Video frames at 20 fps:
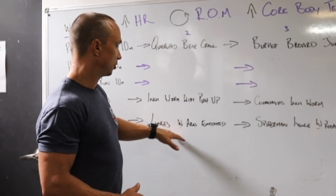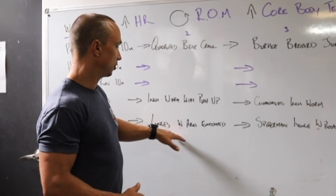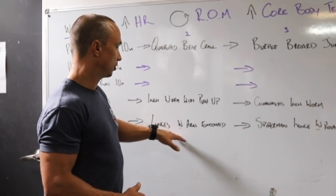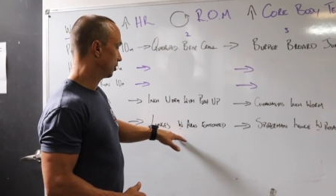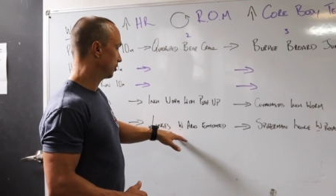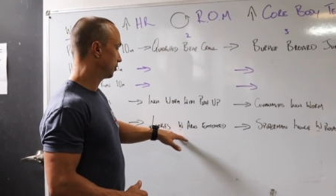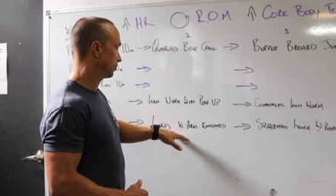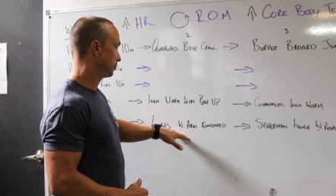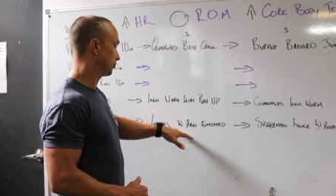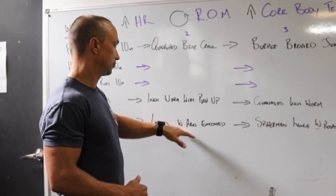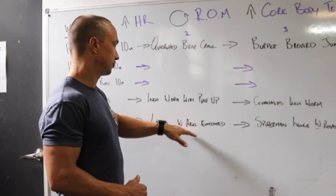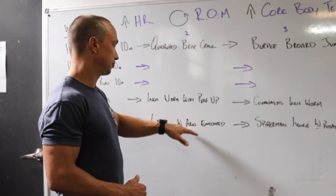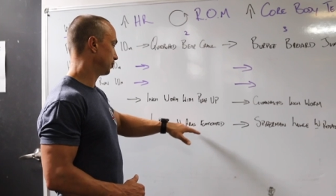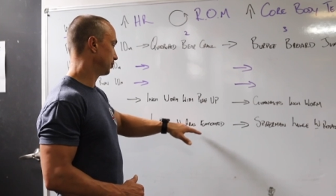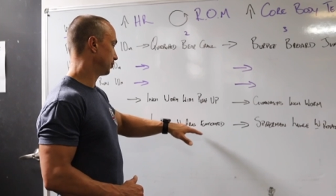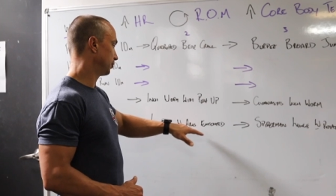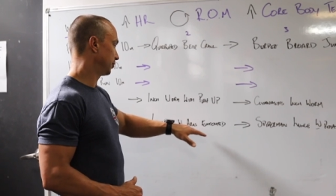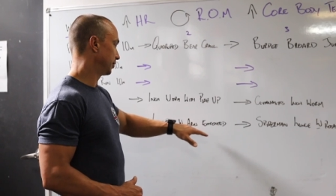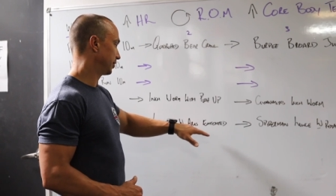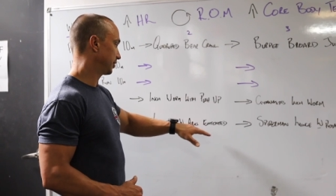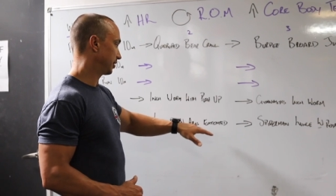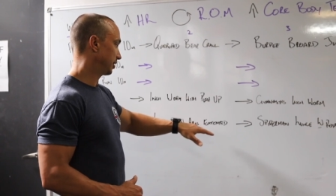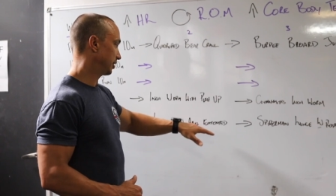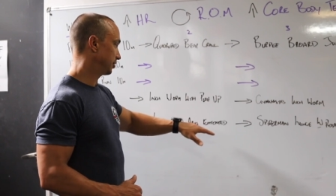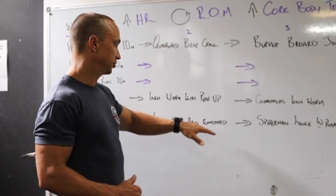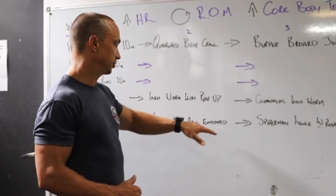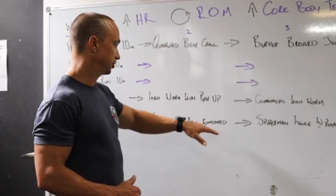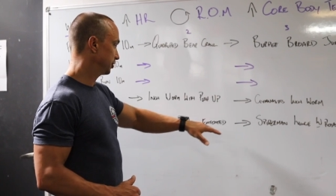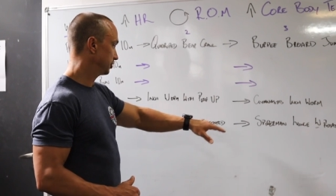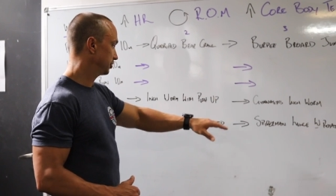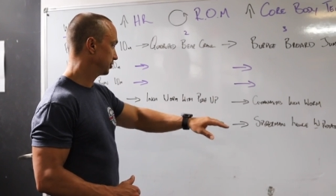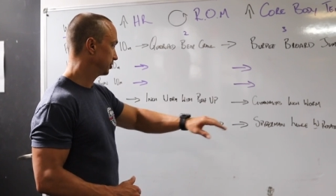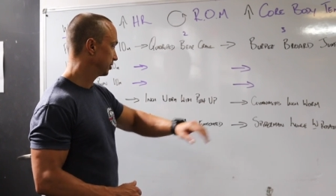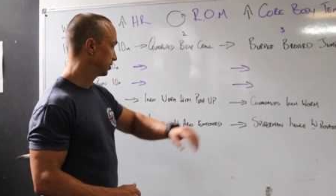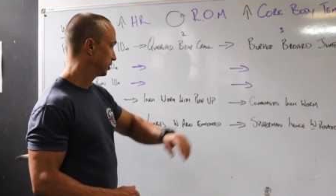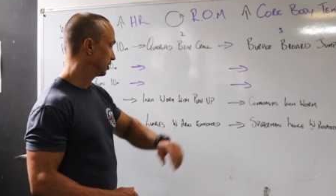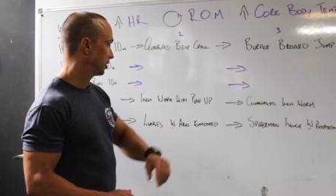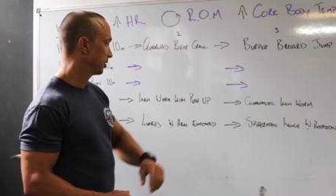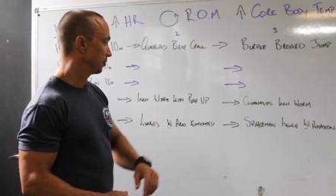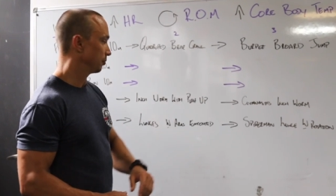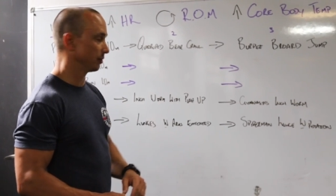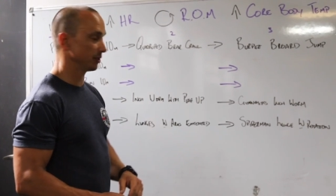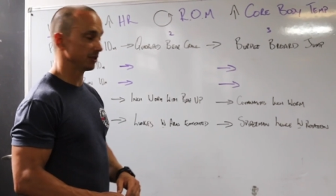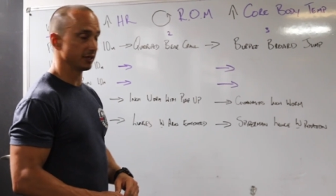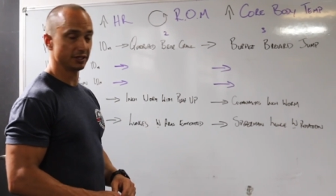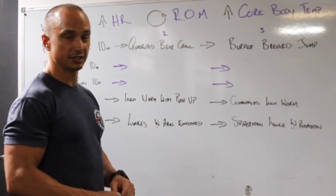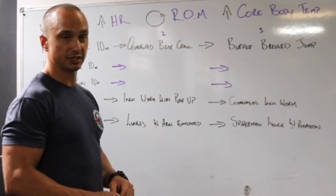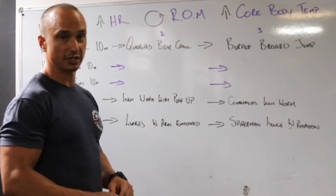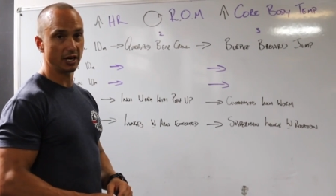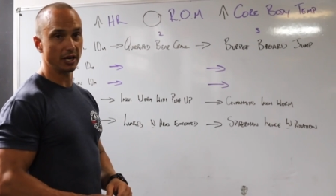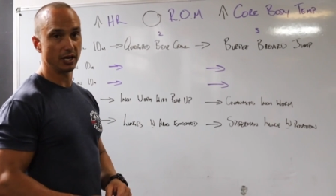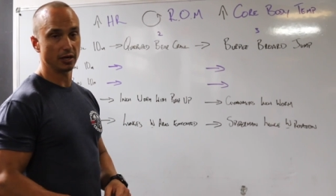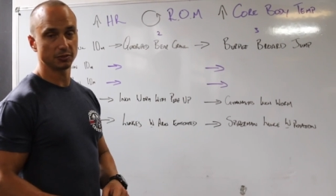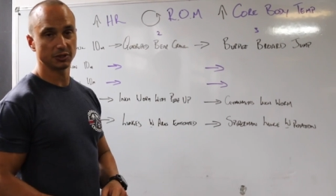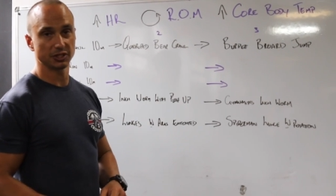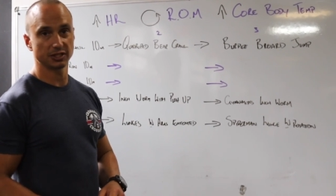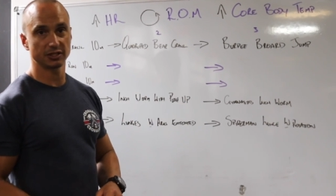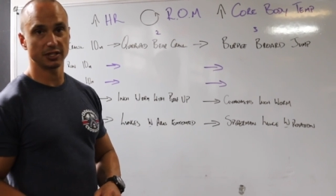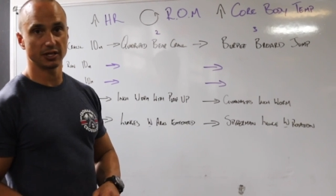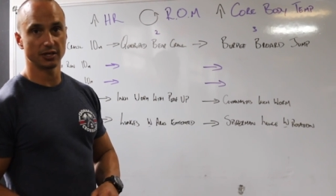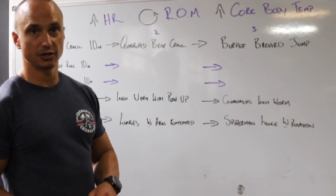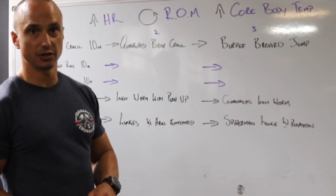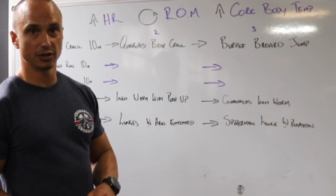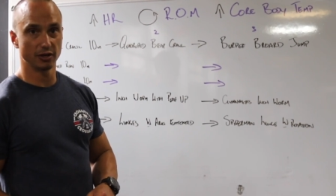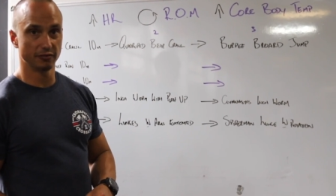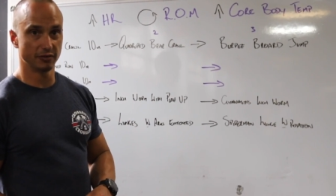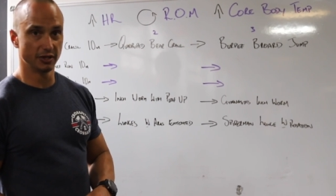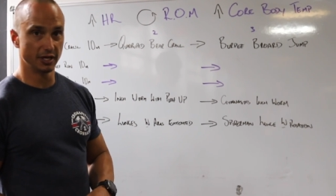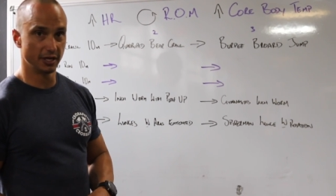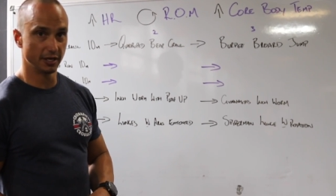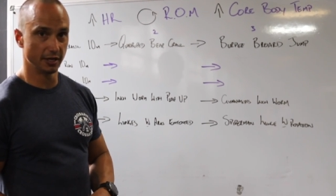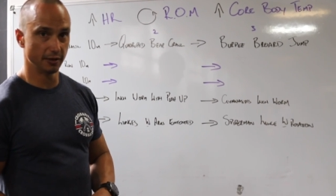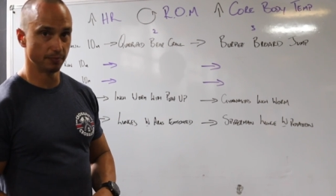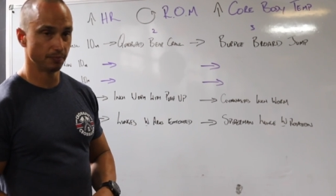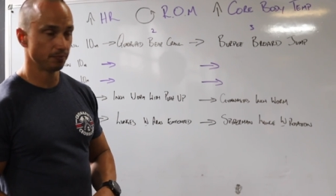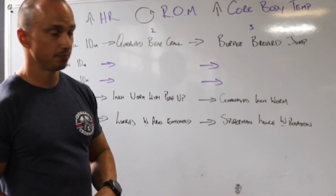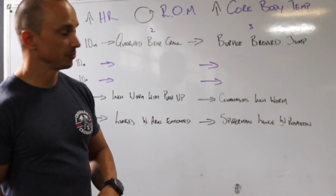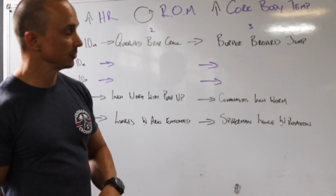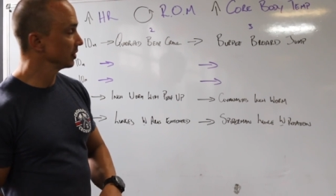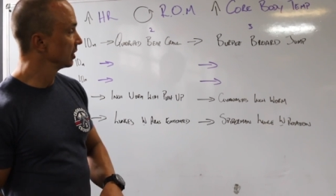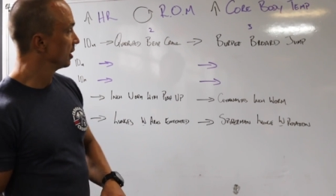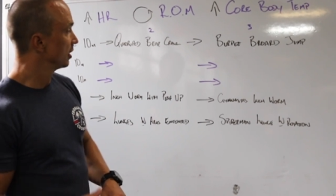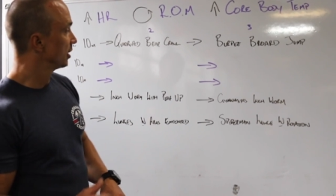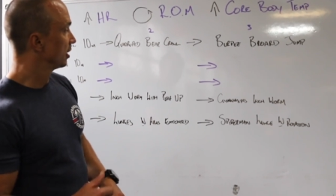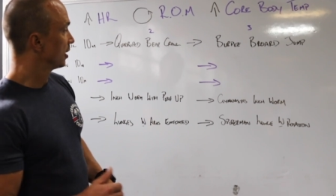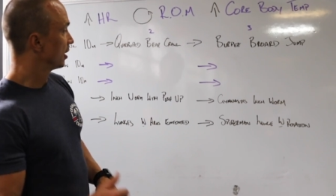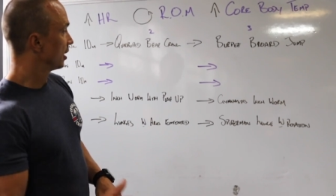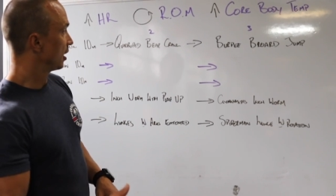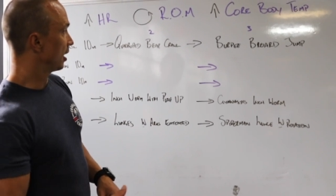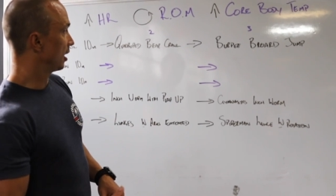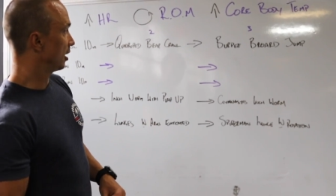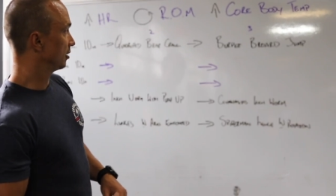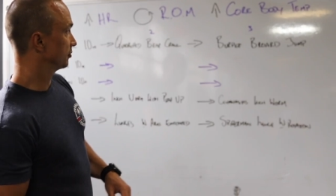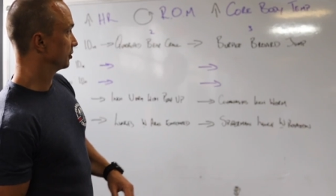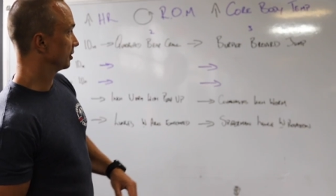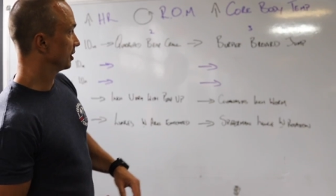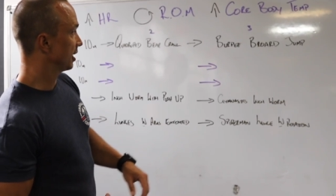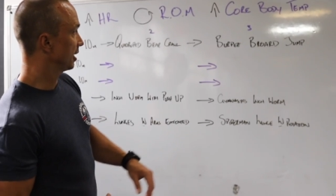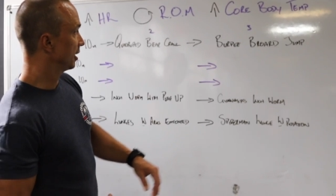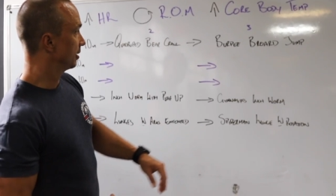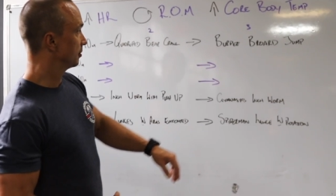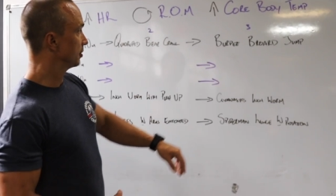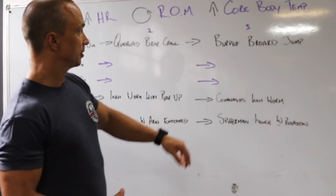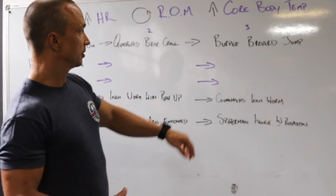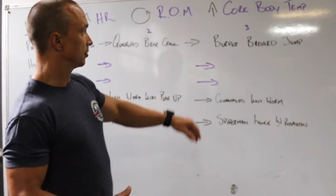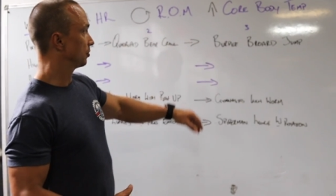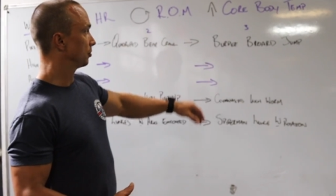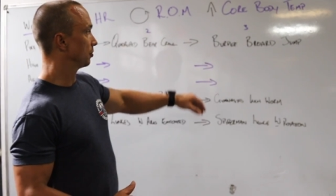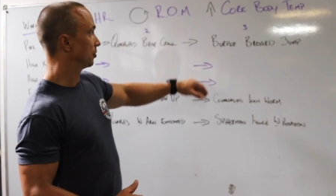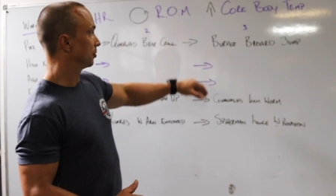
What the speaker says: load with lunges with arms extended over the head. After that,